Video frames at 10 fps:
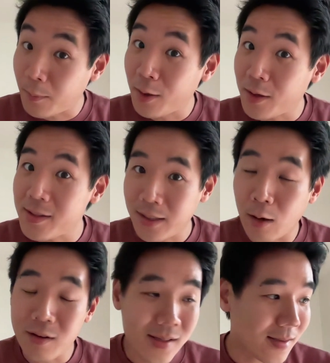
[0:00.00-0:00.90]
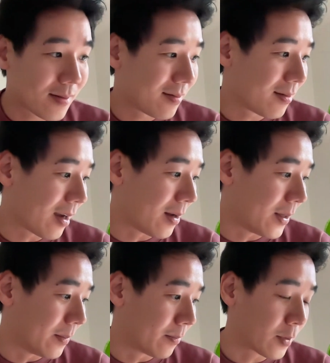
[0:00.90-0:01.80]
models than ours.
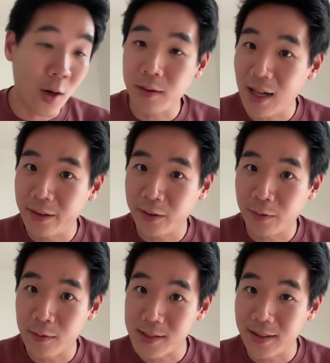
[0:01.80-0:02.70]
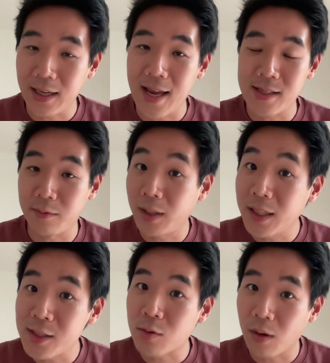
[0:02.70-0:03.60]
Cornell University has a
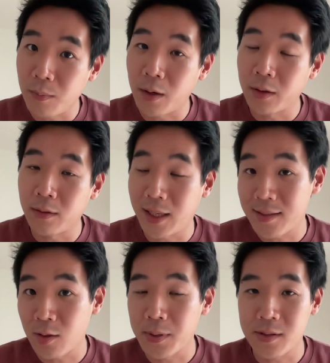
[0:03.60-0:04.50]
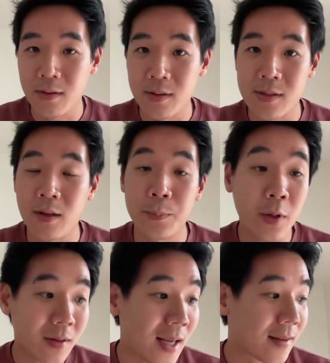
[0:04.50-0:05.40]
really strong model that is open source called
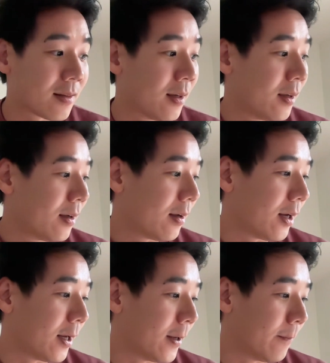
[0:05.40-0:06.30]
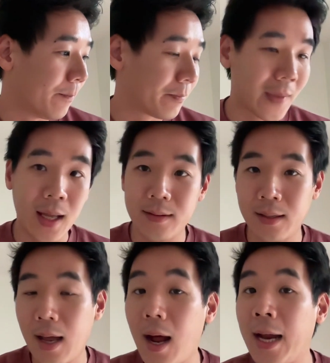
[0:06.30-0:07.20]
BirdNet. And
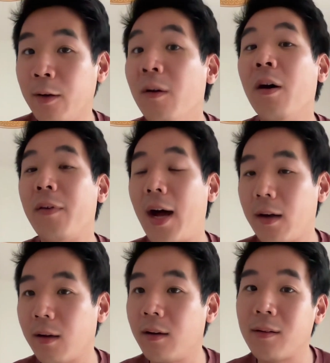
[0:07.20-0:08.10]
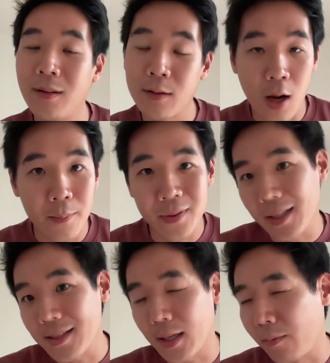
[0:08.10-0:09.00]
then I know of other
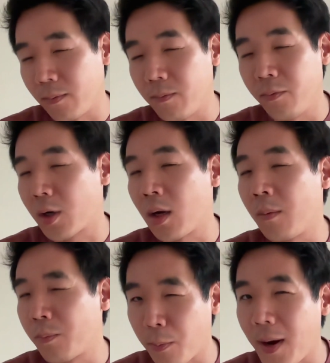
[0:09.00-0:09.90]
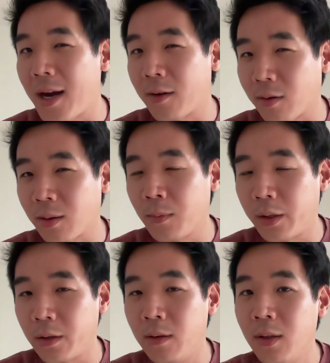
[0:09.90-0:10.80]
companies that are working on proprietary
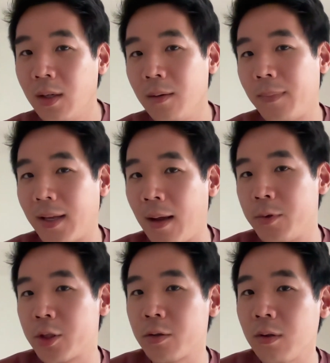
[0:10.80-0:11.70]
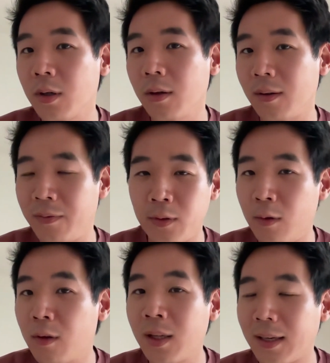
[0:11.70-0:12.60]
model, but I'm sure if you
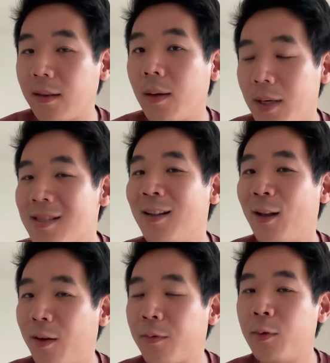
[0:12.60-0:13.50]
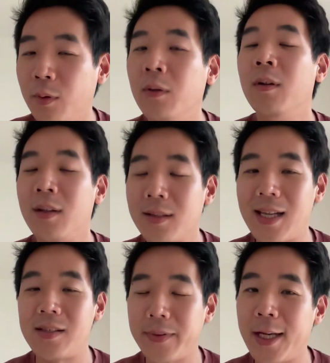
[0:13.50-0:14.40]
look in GitHub, there's a lot of cool
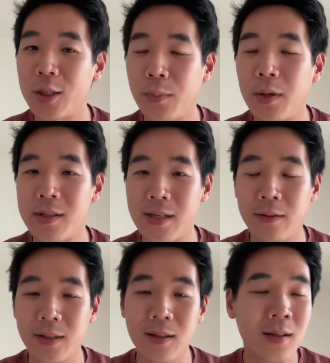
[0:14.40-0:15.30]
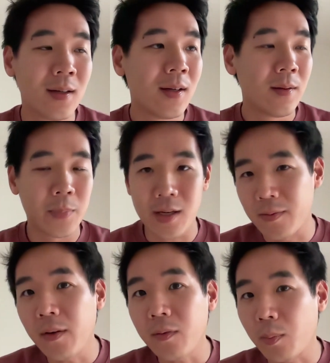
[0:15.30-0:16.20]
classification models out there. Because
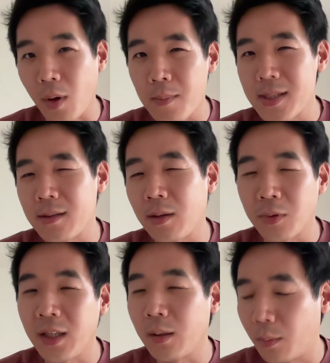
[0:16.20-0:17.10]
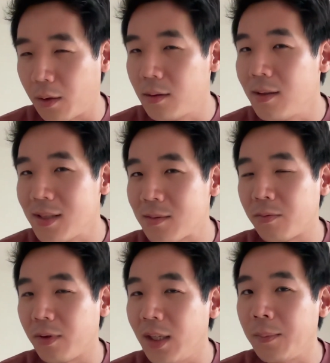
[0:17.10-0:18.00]
one of the problems is not really the model, it's
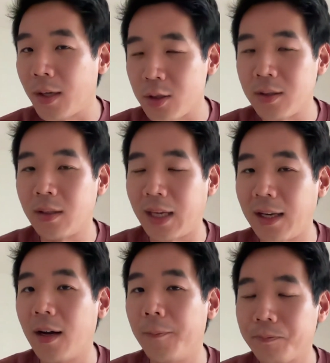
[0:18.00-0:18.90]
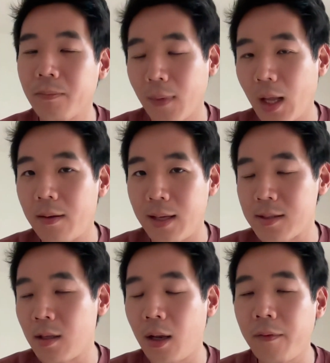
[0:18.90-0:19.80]
really much the data.
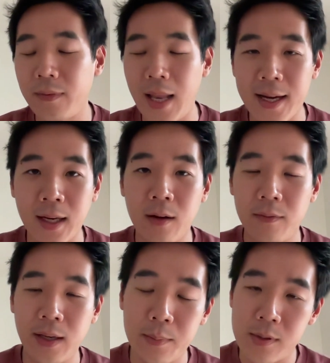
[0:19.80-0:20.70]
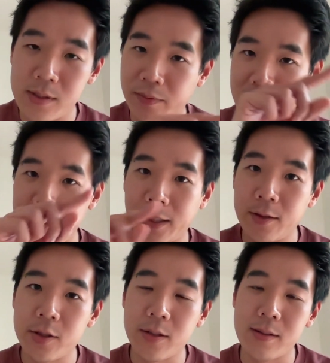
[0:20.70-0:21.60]
There's a lot of lacking of labels of these
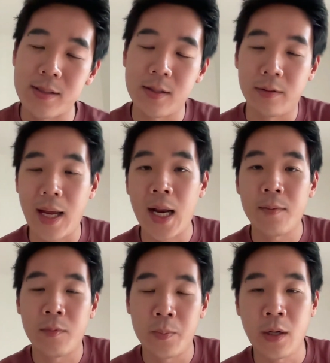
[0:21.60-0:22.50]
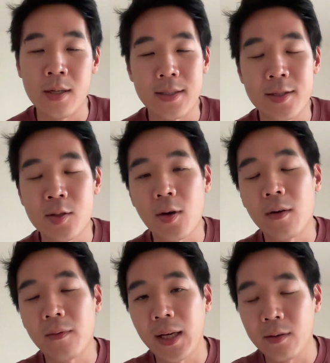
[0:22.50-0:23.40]
signatures. So that would be also a strong
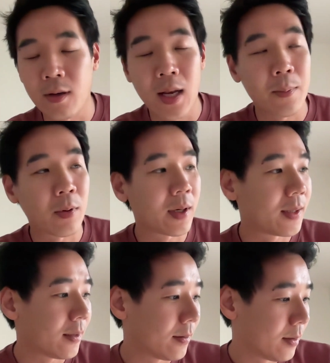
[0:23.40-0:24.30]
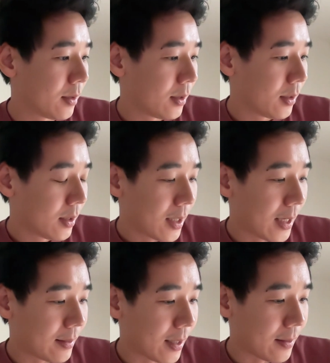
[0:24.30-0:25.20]
way to collaborate in.
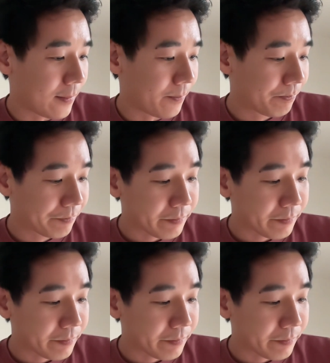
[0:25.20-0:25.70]
And then